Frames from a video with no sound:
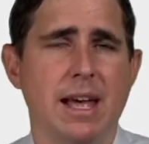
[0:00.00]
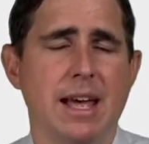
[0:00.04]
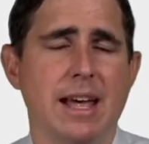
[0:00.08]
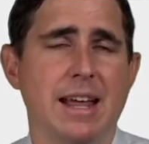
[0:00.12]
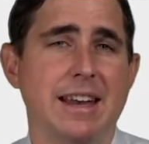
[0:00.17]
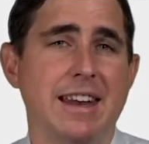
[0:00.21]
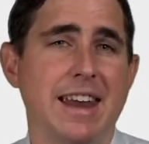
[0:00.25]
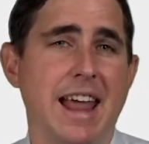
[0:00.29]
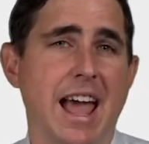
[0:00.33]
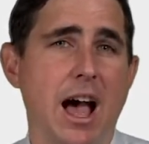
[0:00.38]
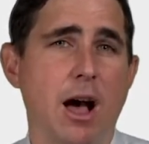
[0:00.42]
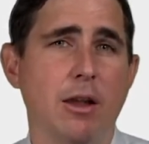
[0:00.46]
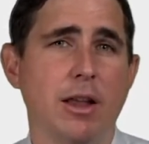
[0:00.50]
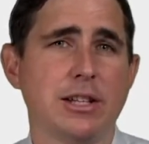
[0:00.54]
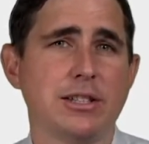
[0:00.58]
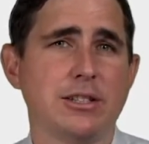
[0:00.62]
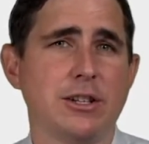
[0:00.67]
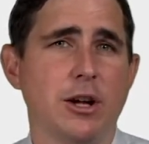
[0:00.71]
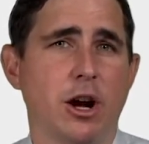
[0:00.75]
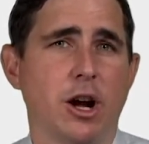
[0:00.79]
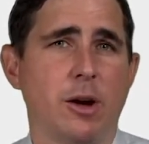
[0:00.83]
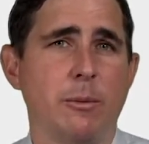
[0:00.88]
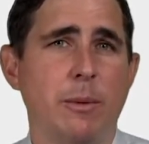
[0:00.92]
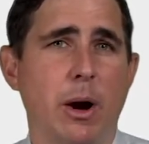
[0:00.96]
Now let's
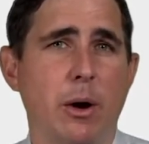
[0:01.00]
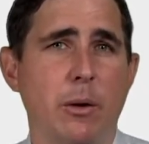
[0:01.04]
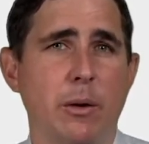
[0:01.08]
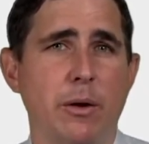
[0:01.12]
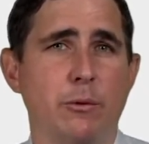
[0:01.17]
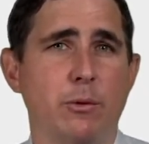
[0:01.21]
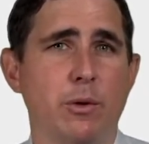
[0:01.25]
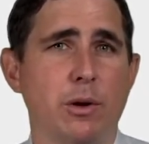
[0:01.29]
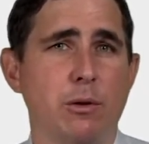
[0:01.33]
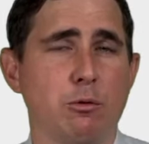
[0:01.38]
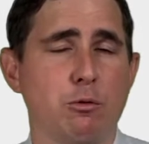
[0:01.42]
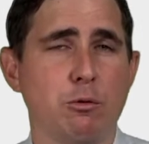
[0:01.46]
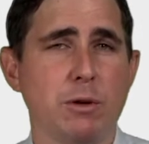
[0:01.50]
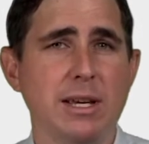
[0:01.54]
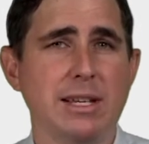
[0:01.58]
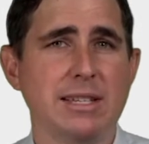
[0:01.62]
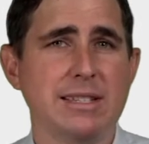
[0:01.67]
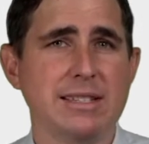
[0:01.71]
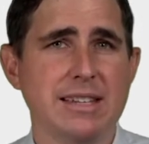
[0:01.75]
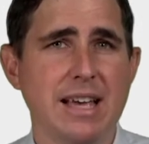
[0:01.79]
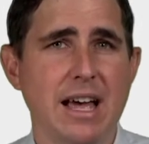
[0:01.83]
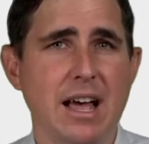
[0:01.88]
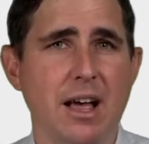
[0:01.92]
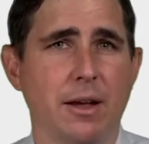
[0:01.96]
talk about if we
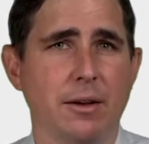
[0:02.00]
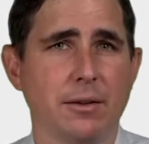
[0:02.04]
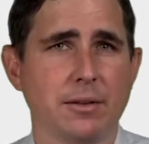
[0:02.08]
resell